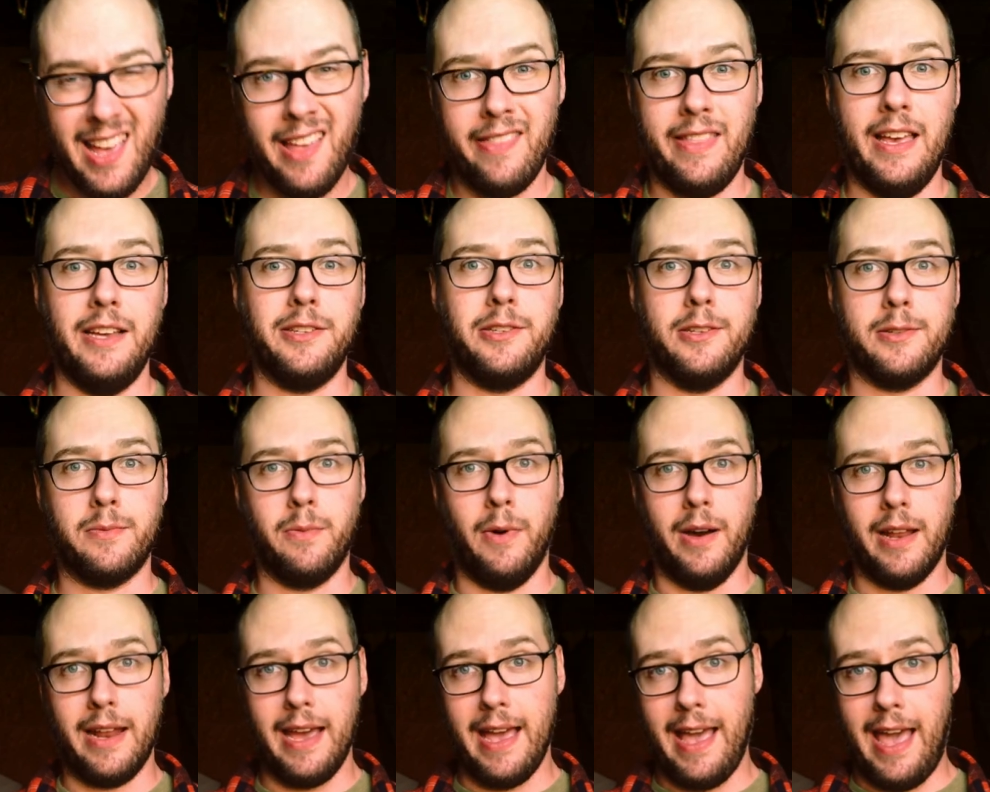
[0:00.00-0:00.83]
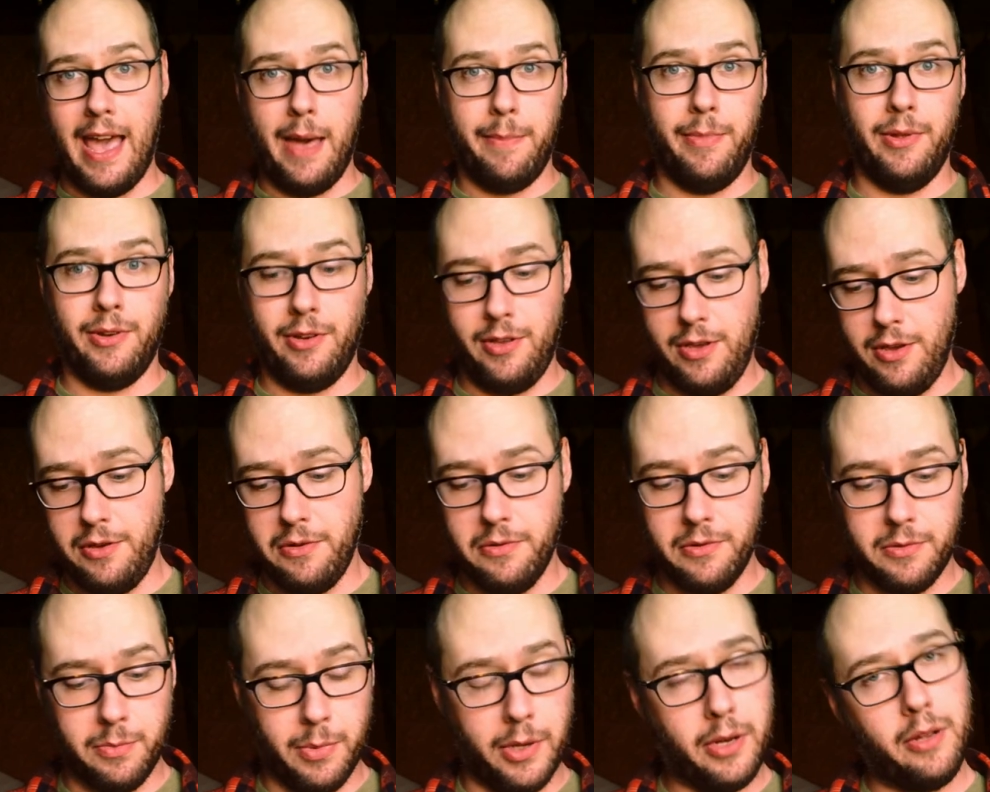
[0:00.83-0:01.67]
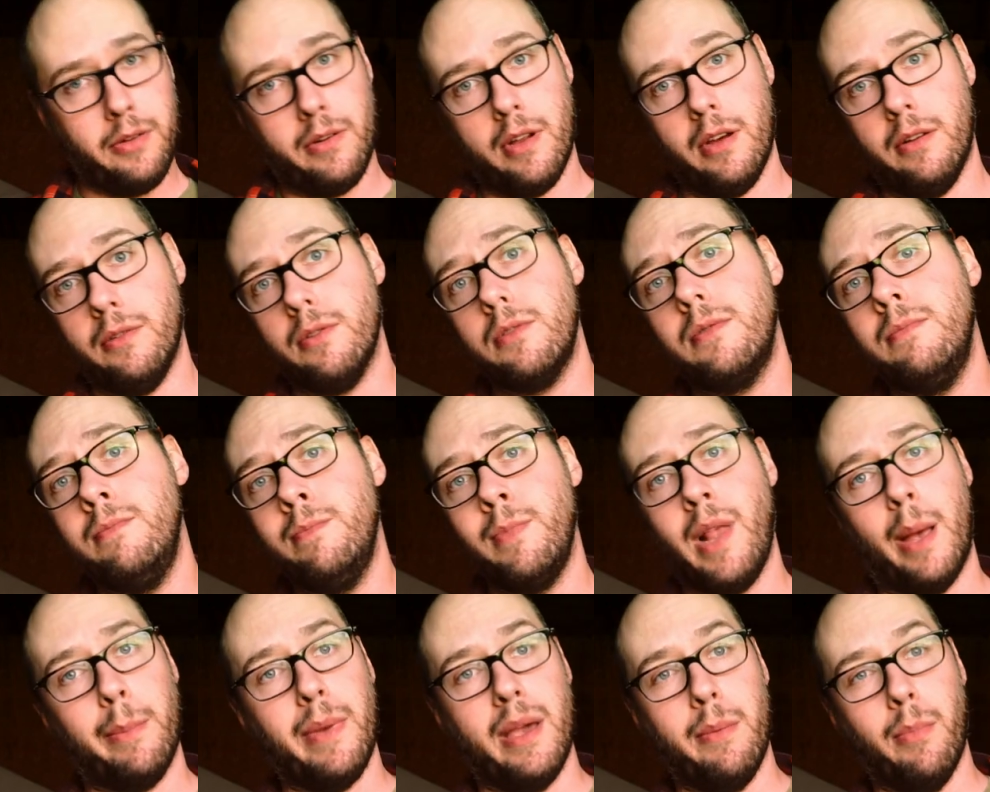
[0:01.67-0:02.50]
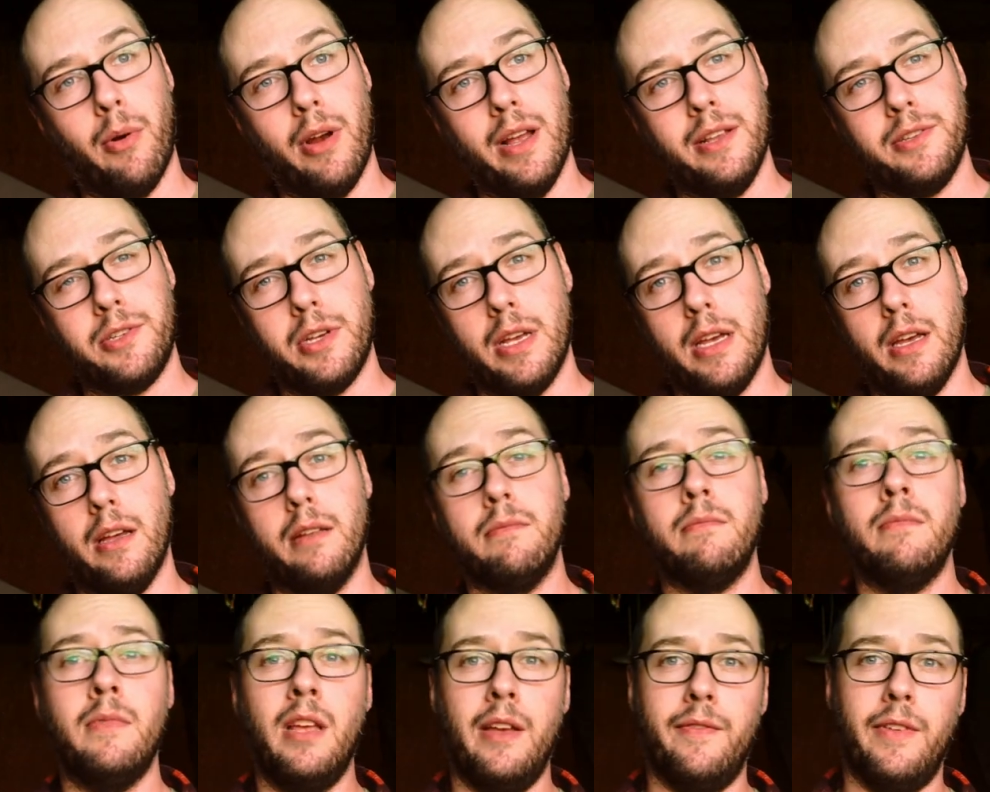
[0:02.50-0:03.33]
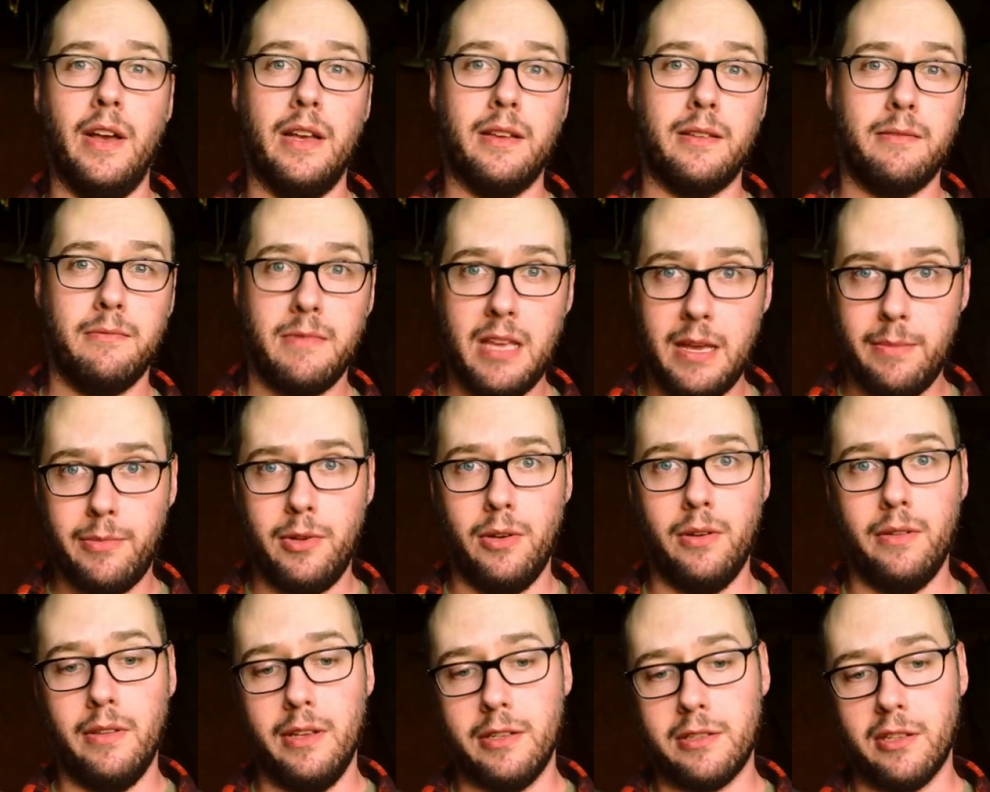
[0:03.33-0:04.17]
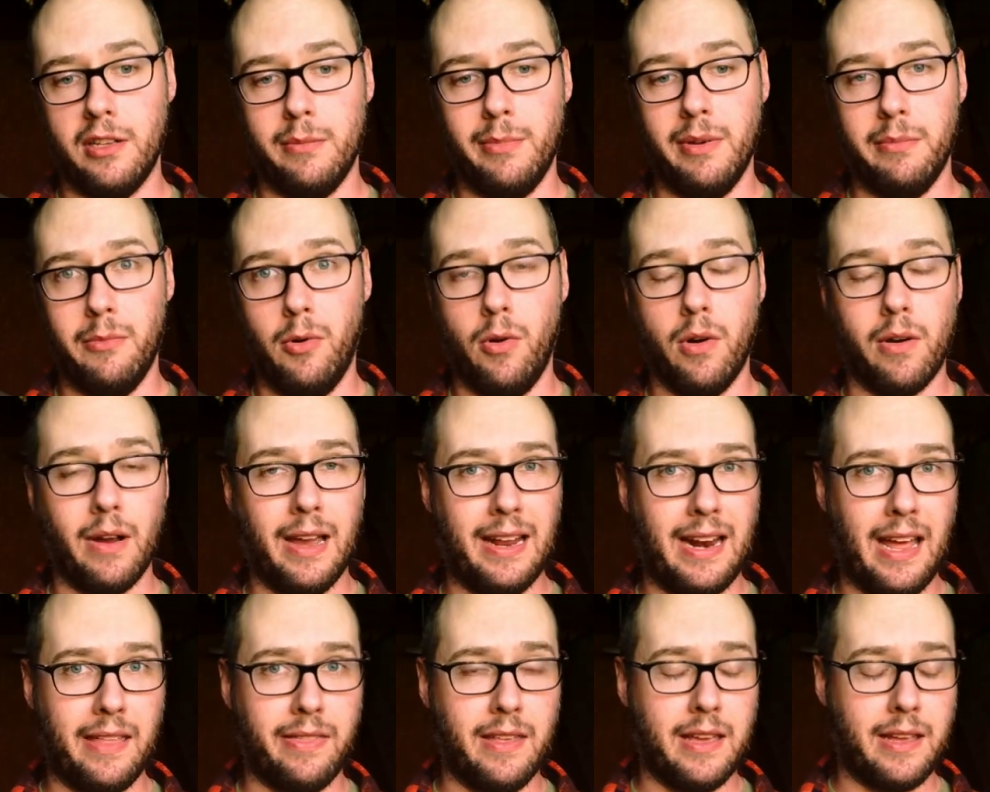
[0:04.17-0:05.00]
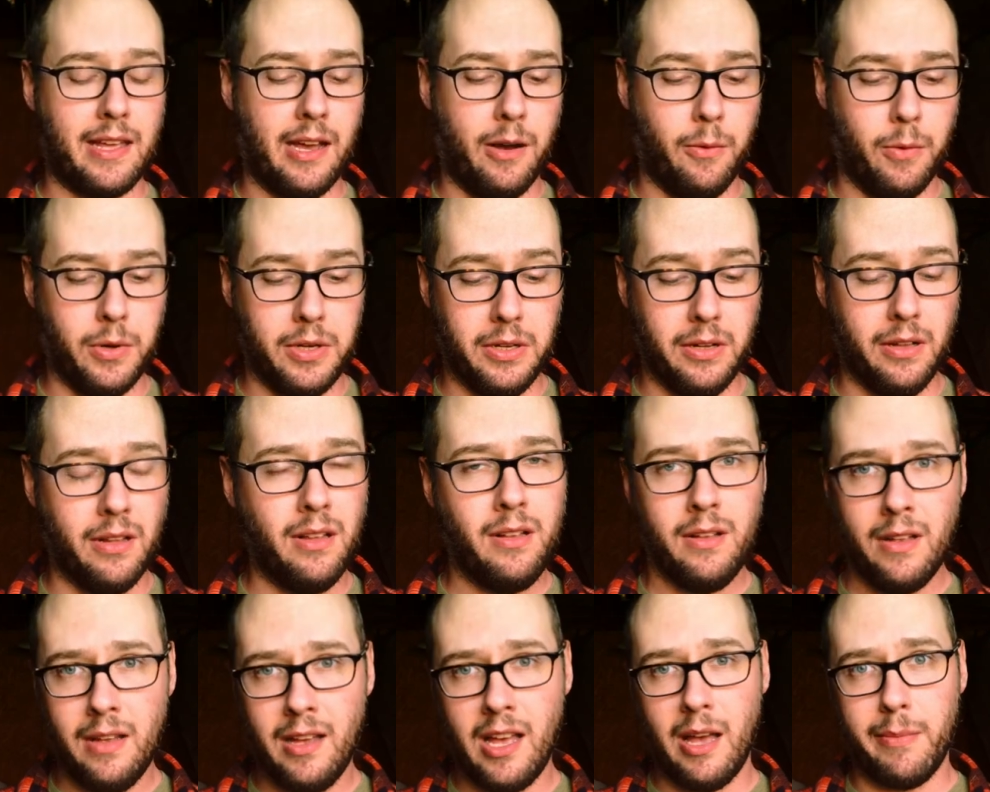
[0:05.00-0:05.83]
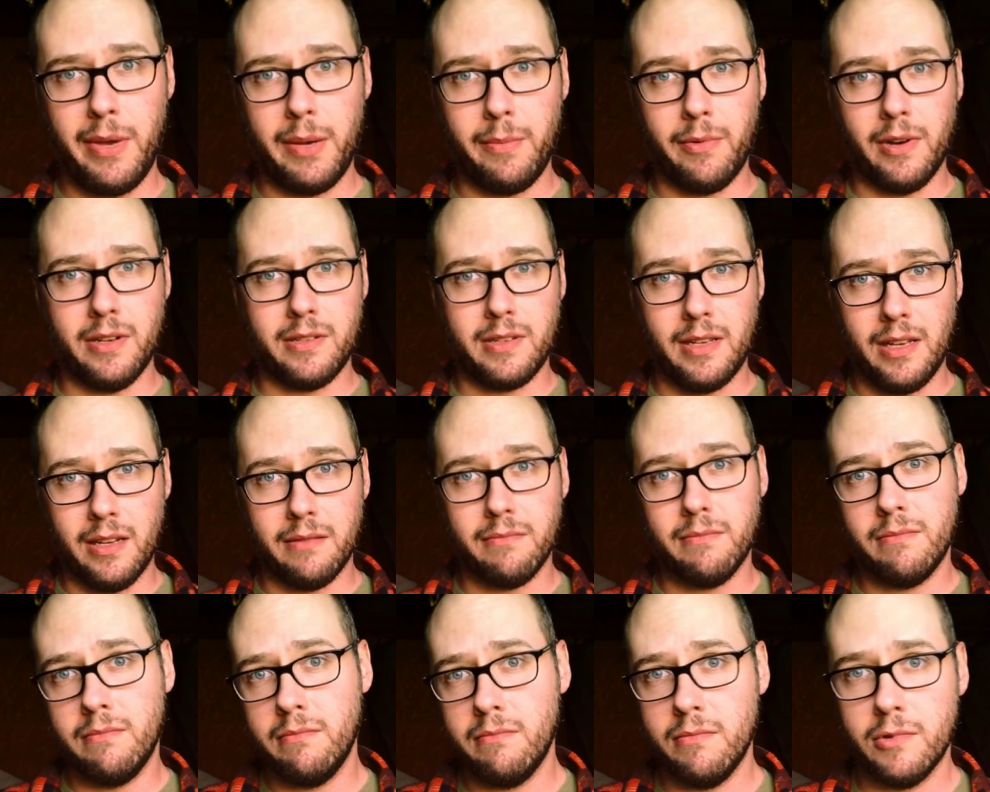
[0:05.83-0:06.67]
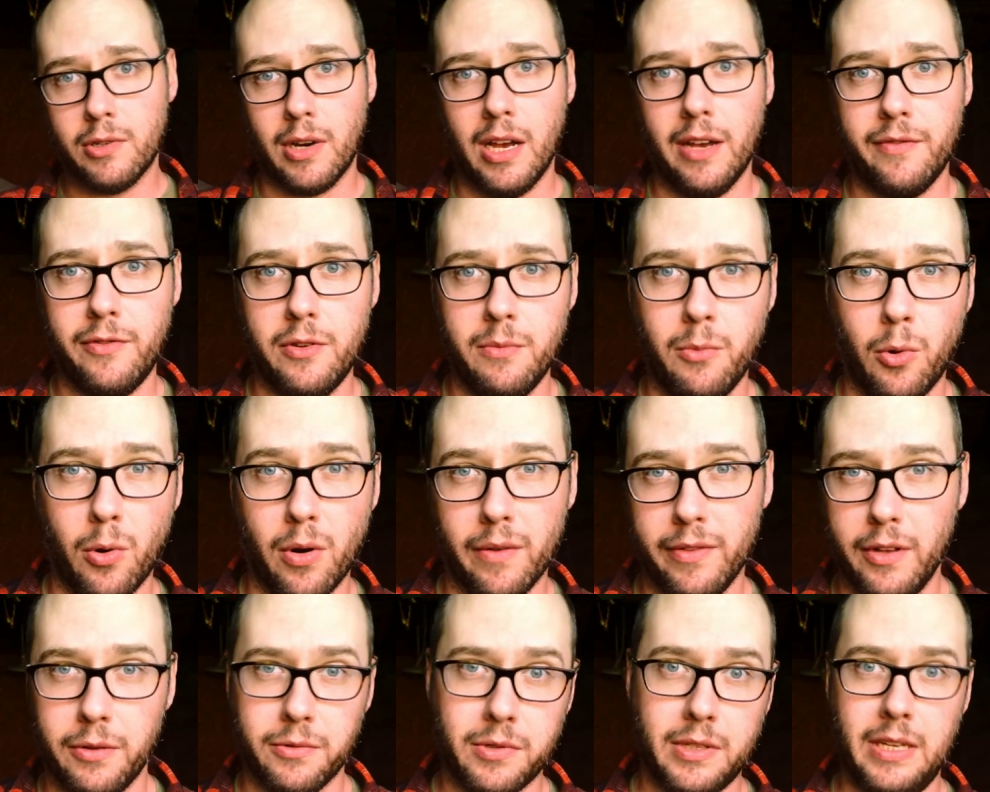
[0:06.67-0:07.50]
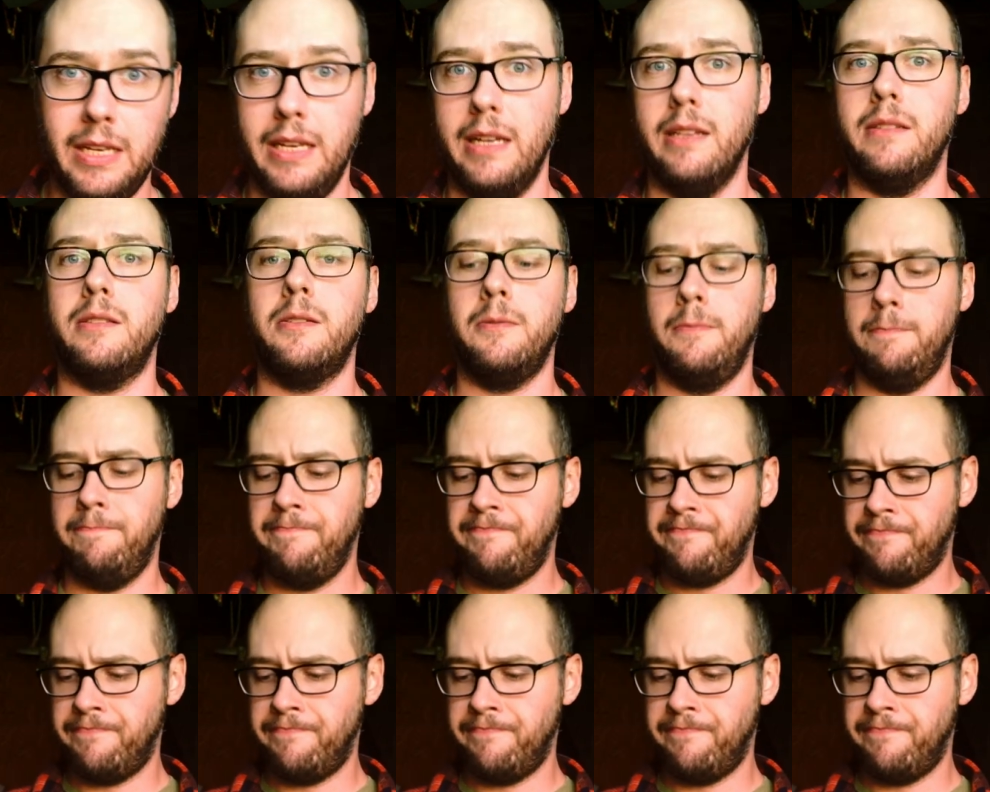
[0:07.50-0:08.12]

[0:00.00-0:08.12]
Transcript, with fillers: That's just what I happen to use. But who knows? I may branch out. If I keep doing this a little bit more, and I think I will, I may branch out, try a few more of those kits.